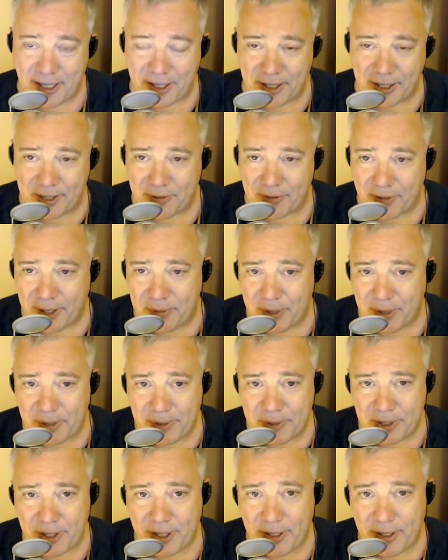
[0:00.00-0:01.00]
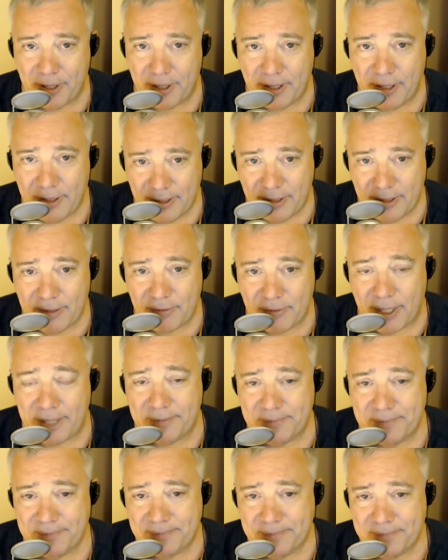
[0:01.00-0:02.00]
I what color did you get? Red.
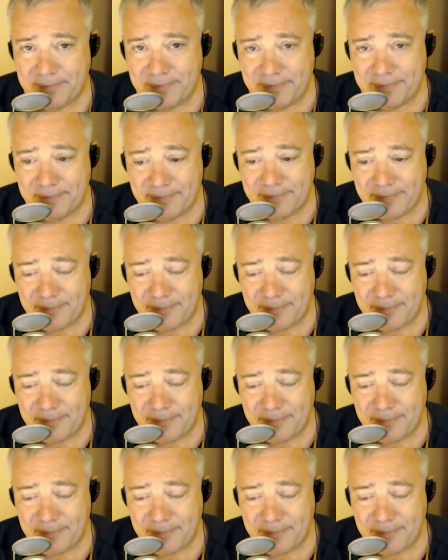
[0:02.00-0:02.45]
Okay.